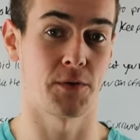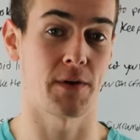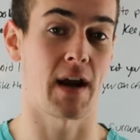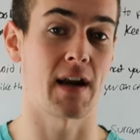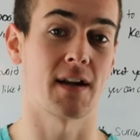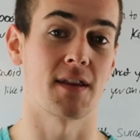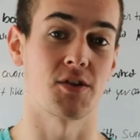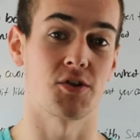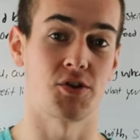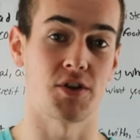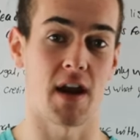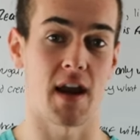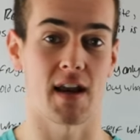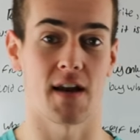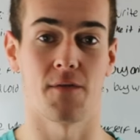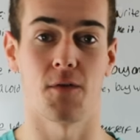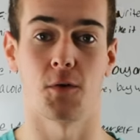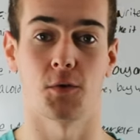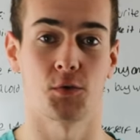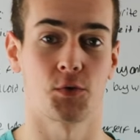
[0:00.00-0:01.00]
You're kind of the
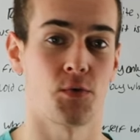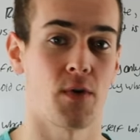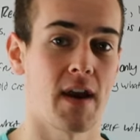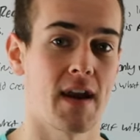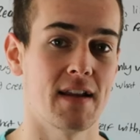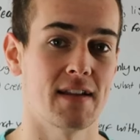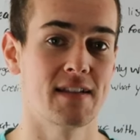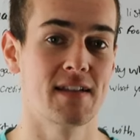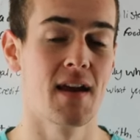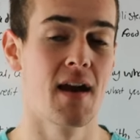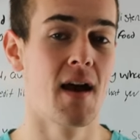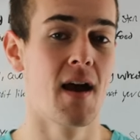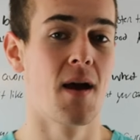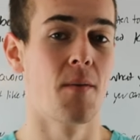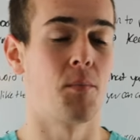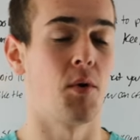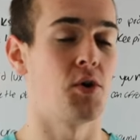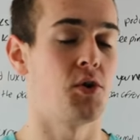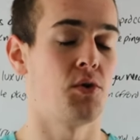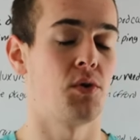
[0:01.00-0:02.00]
jack of all trades,
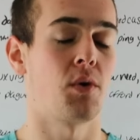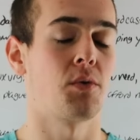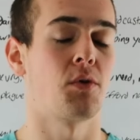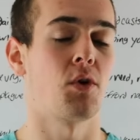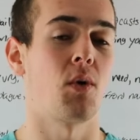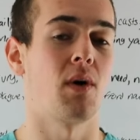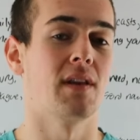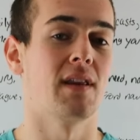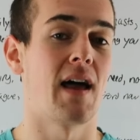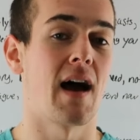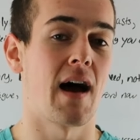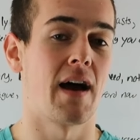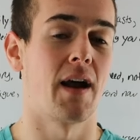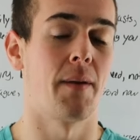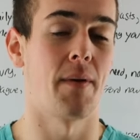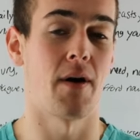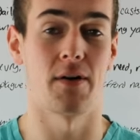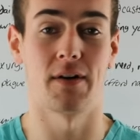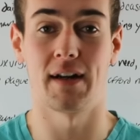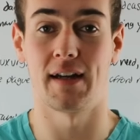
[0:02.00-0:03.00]
but you don't know a
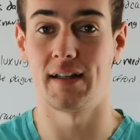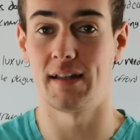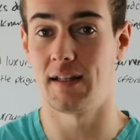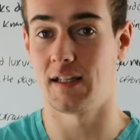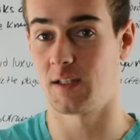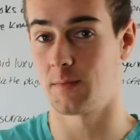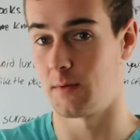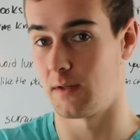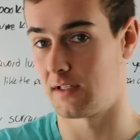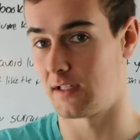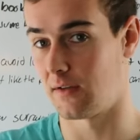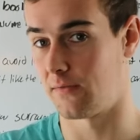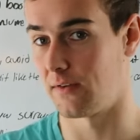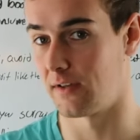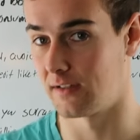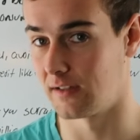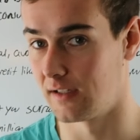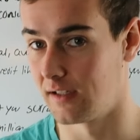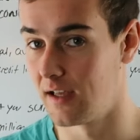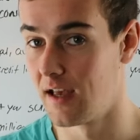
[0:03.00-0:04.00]
lot about anything
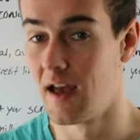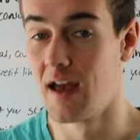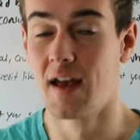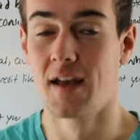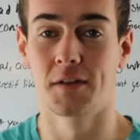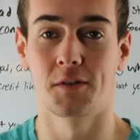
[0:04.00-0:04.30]
specifically.